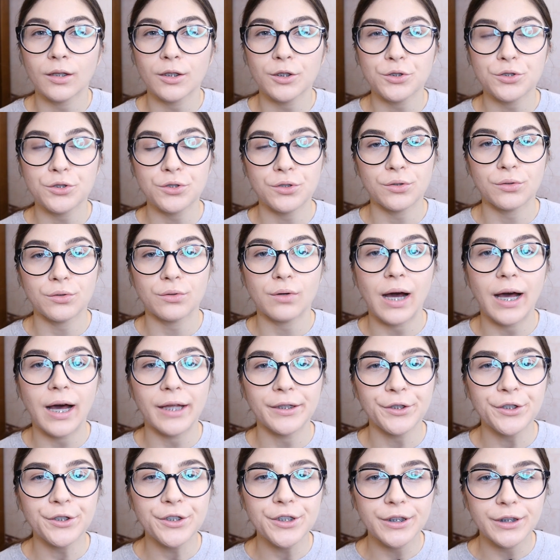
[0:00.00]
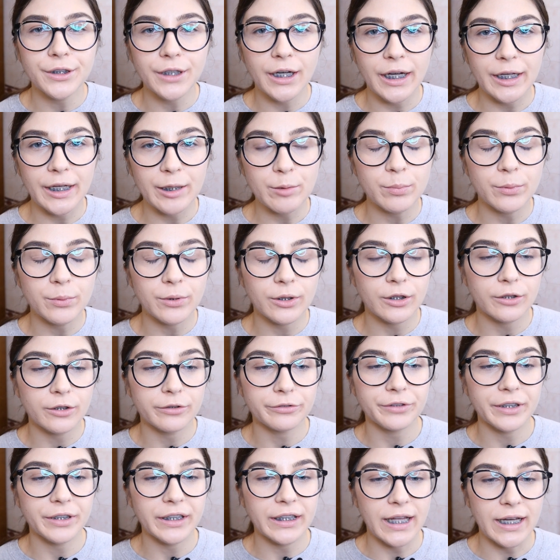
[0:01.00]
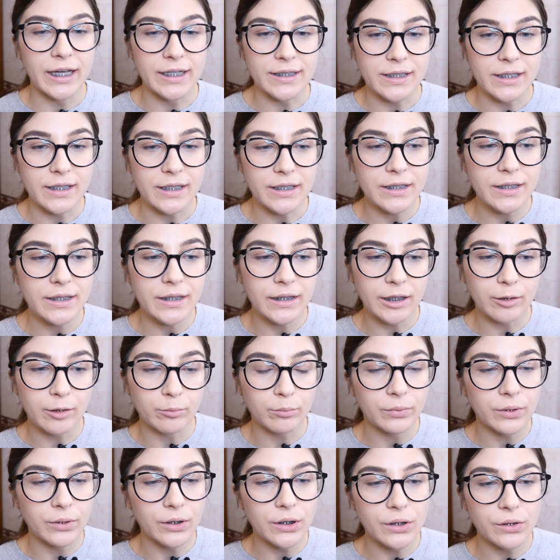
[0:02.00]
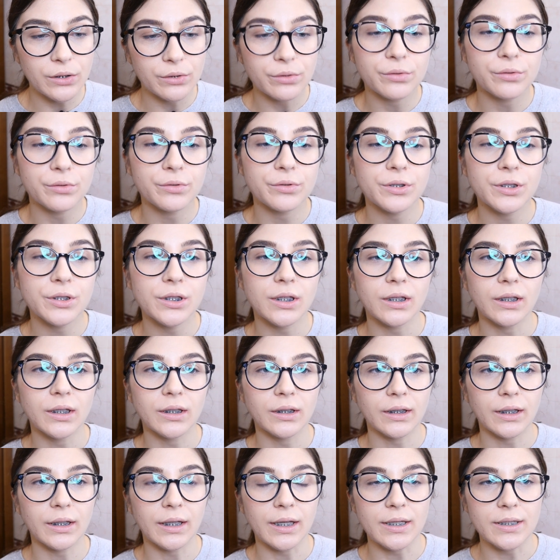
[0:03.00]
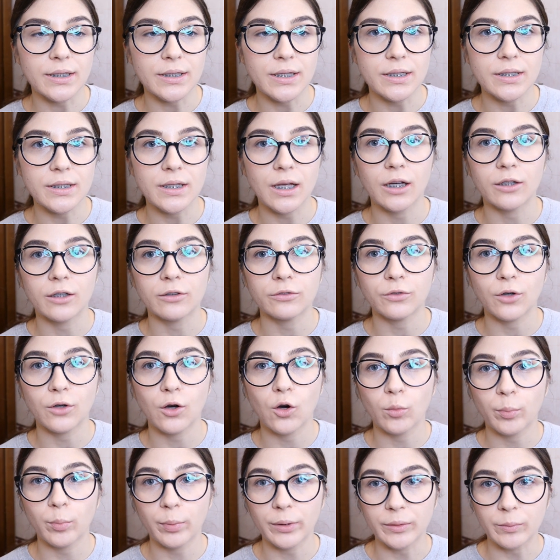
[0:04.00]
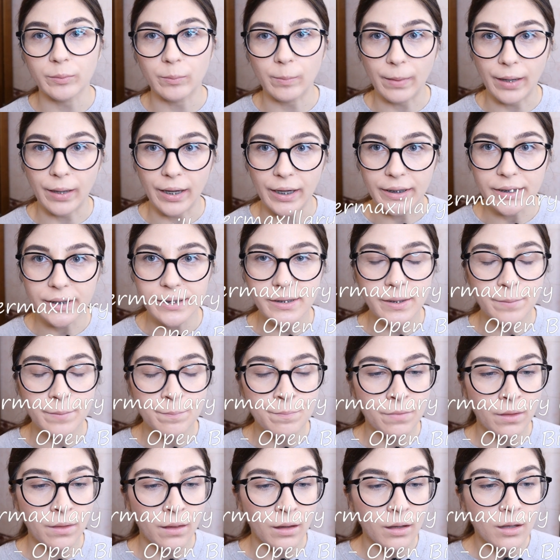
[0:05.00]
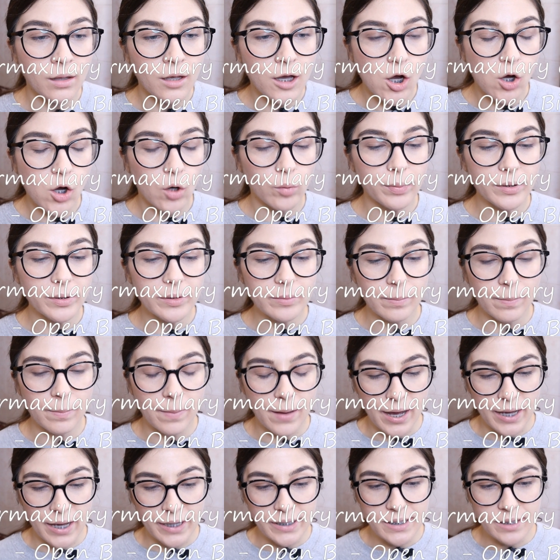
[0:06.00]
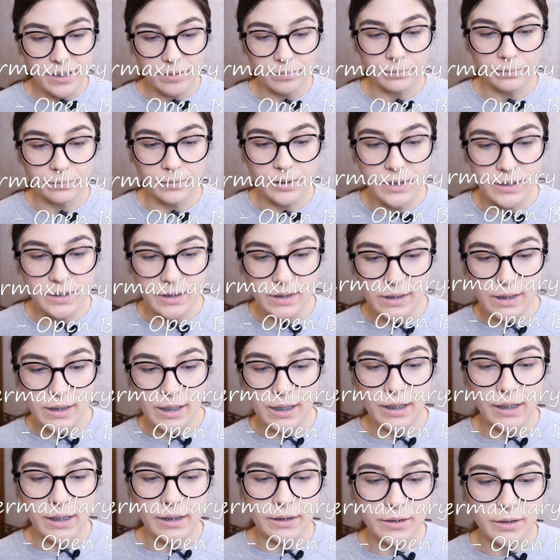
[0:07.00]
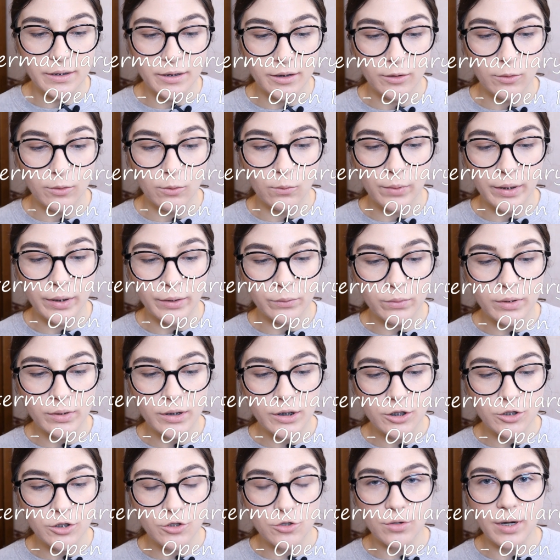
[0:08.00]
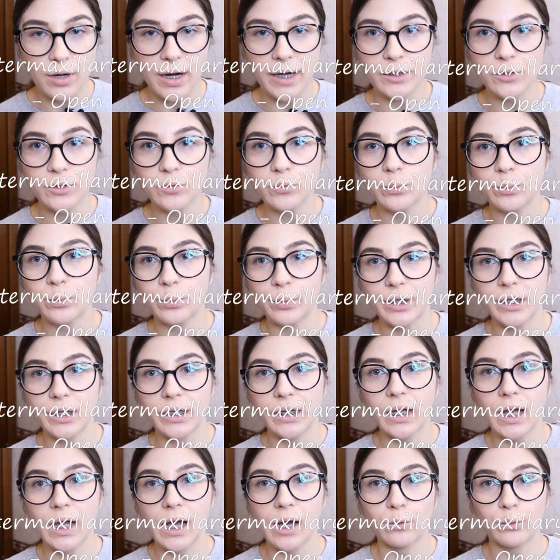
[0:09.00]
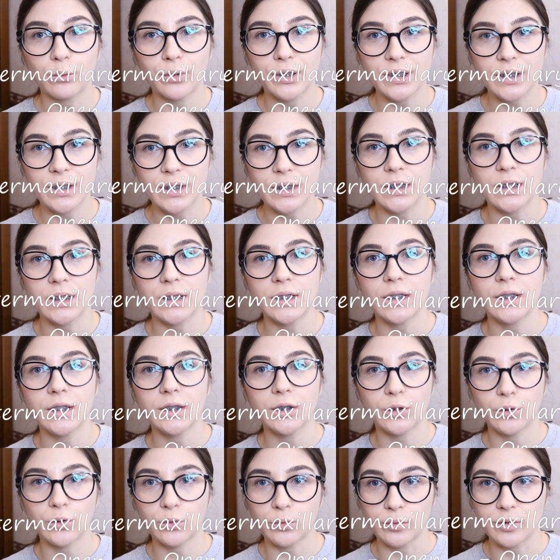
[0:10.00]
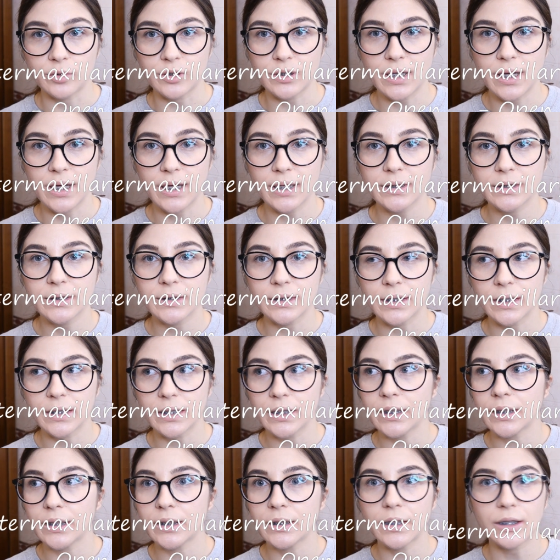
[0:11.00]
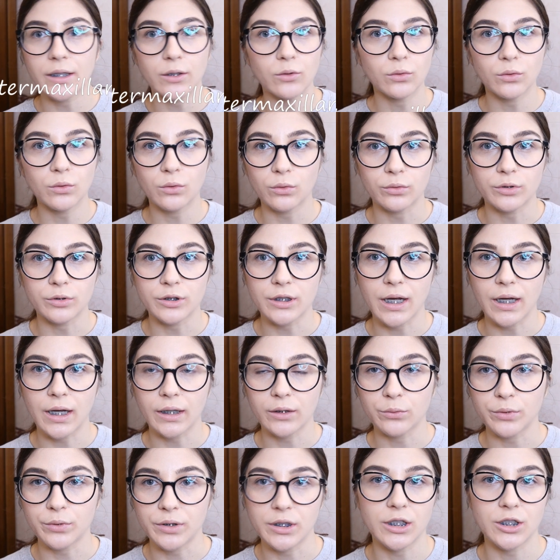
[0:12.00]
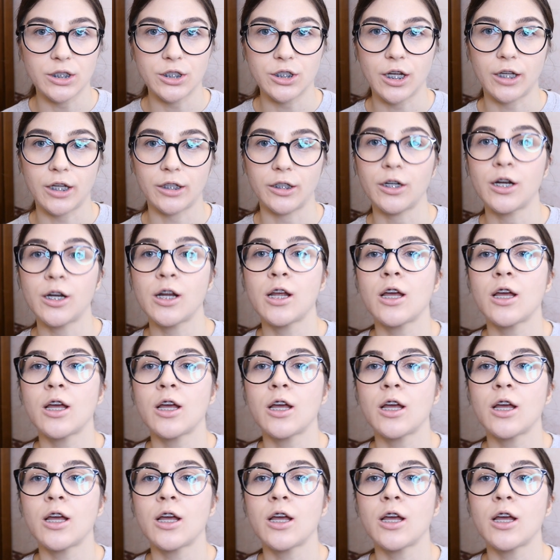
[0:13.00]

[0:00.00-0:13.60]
So other type of elastics can be used in cases of open bite. Open bite means that when we try to bring our teeth in contact, they don't contact with each other.